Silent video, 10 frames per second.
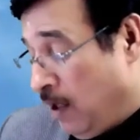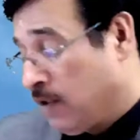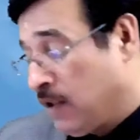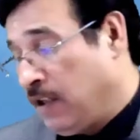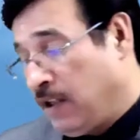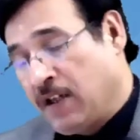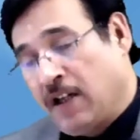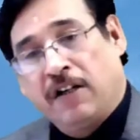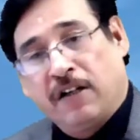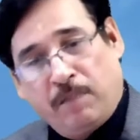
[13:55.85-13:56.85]
sundry
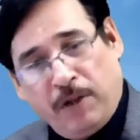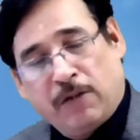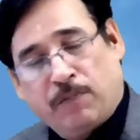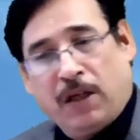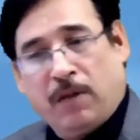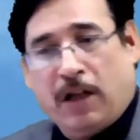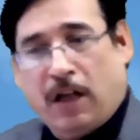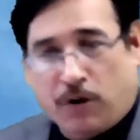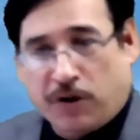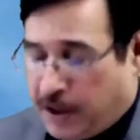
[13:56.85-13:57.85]
creditor, bills payable,
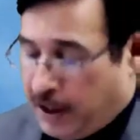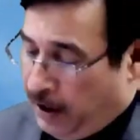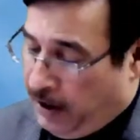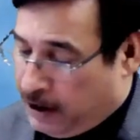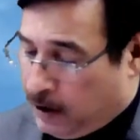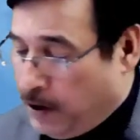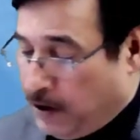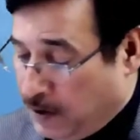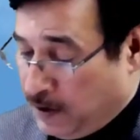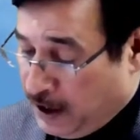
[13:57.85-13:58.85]
outstanding
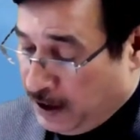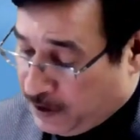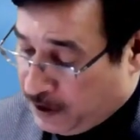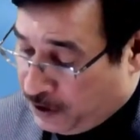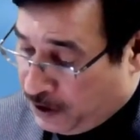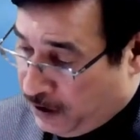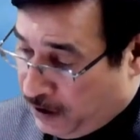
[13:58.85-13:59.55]
expenses, etc.